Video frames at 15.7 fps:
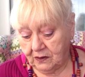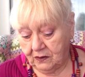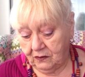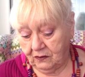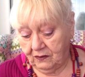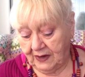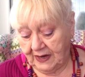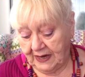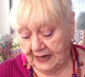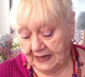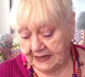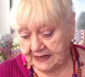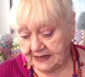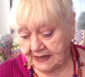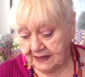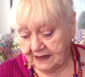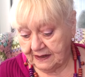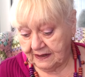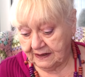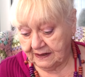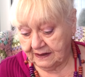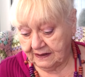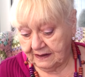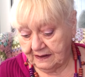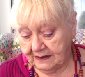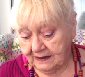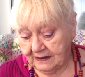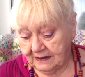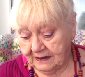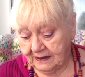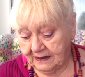Right.
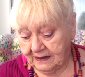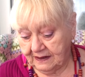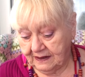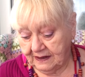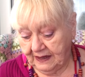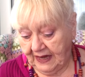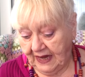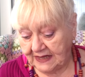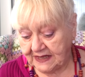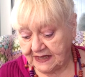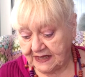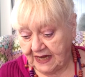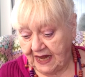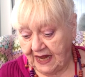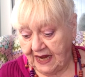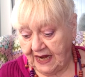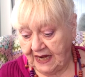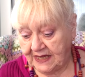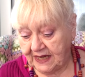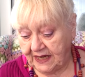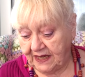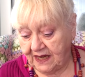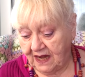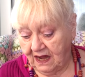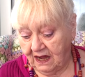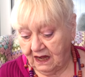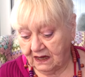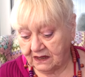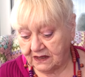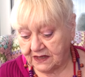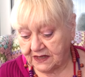Cascade Yarns,